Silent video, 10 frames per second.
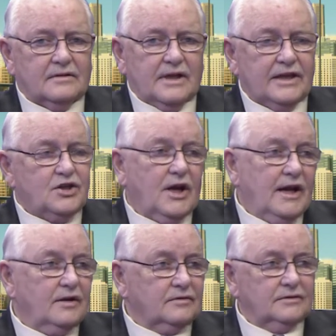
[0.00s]
that
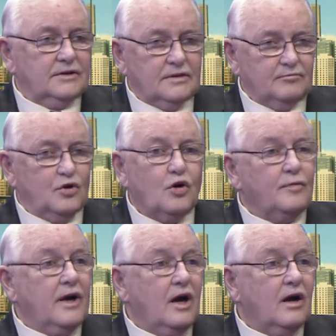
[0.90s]
child
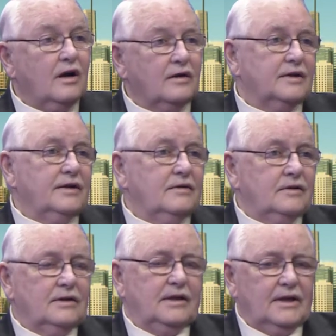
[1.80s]
broke my heart, you
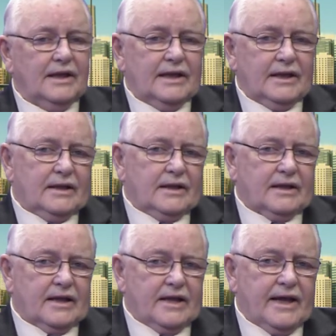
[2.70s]
know.
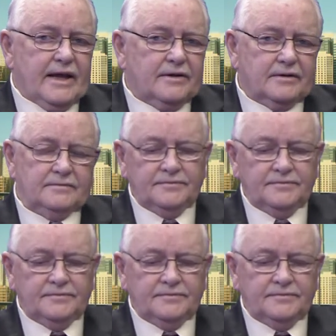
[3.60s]
And